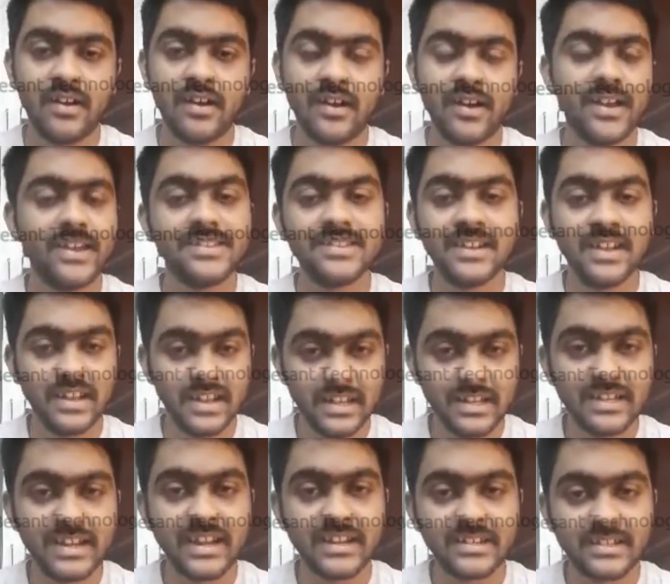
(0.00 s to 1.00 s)
It's really
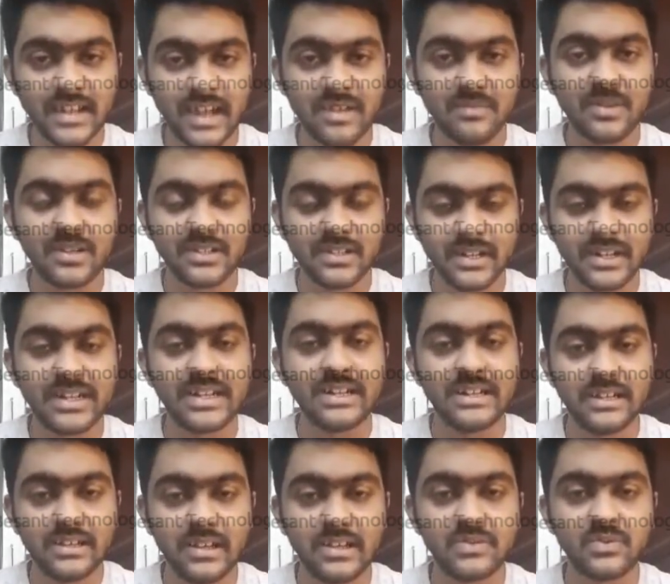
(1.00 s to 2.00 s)
great time and great
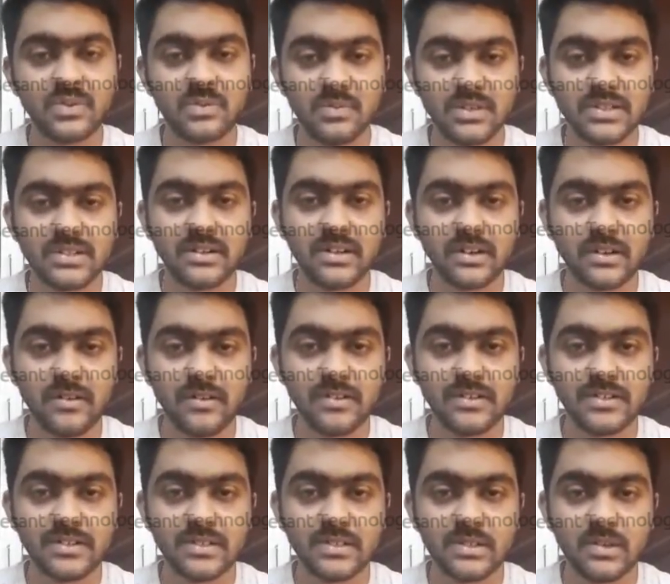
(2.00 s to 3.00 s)
learnings with Besant
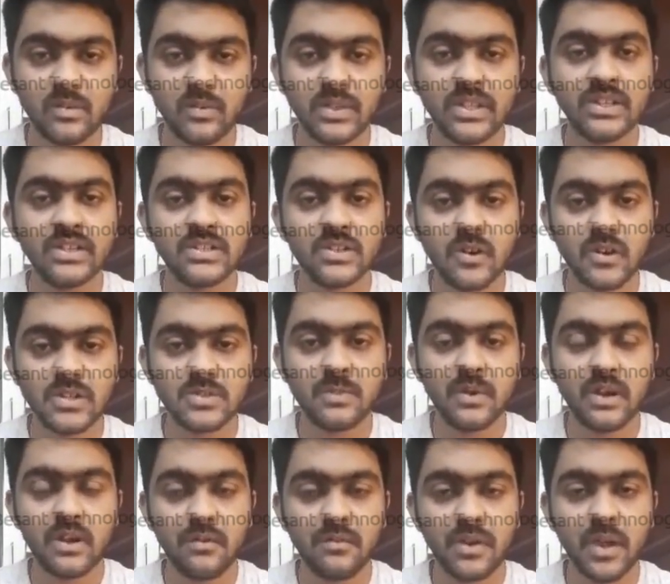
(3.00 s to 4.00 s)
Technologies. Within a short
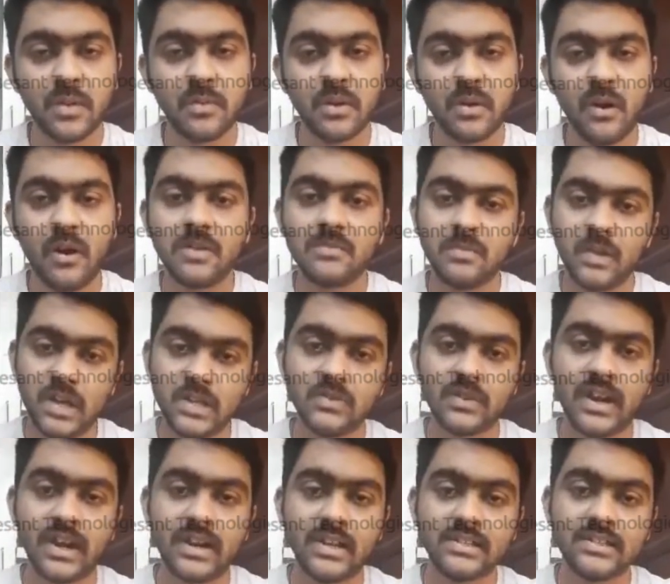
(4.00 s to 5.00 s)
span of time, I got placed
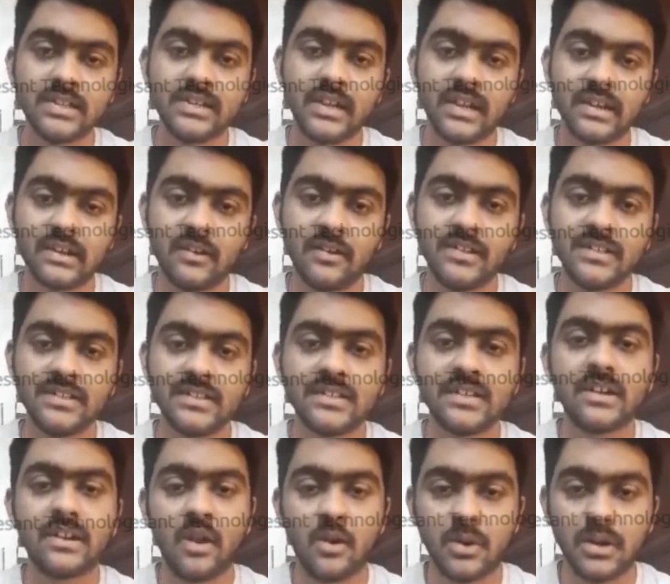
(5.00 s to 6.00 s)
for IDEXCEL Technologies
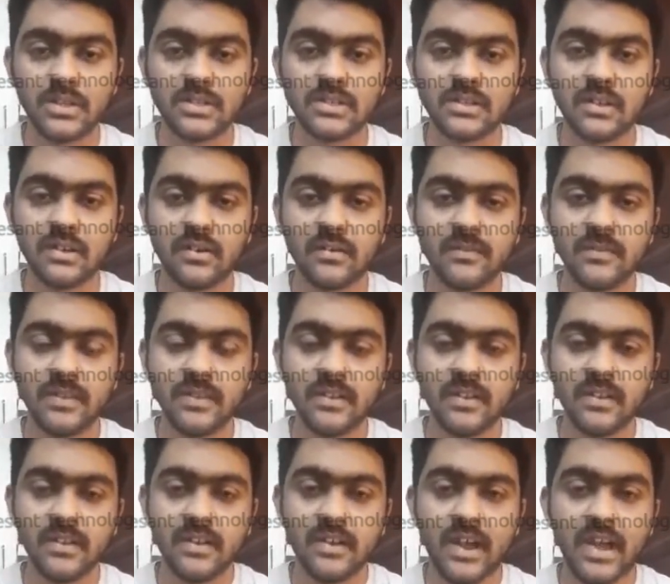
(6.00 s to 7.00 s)
as a cloud engineer.
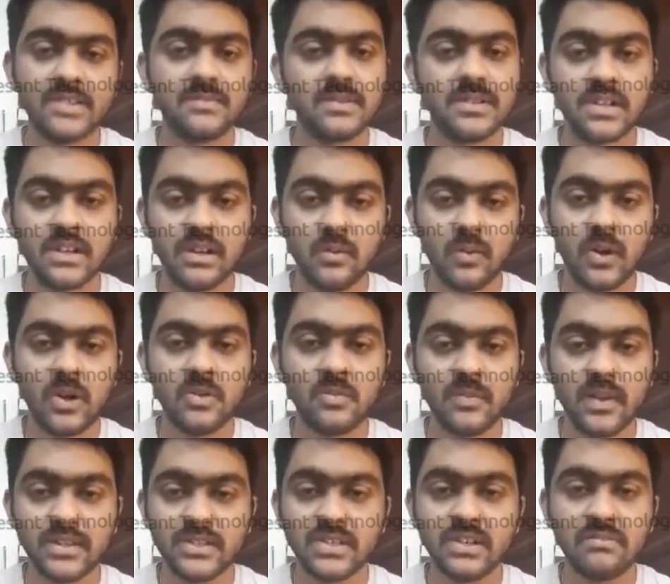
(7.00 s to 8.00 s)
I especially want to
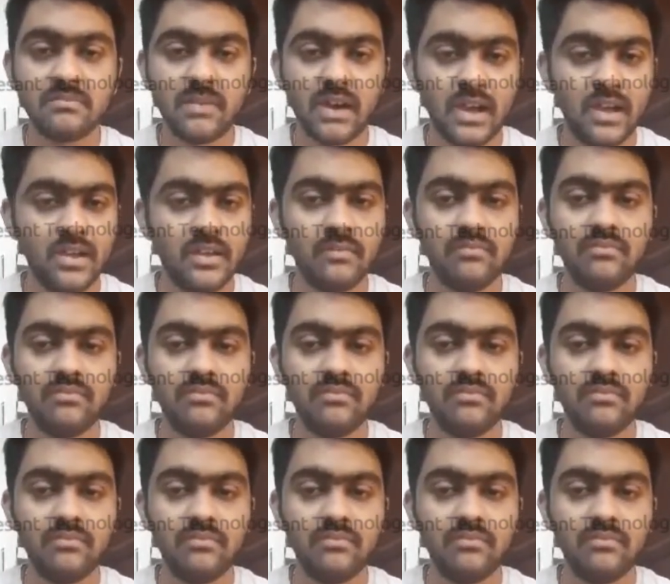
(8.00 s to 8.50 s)
mention my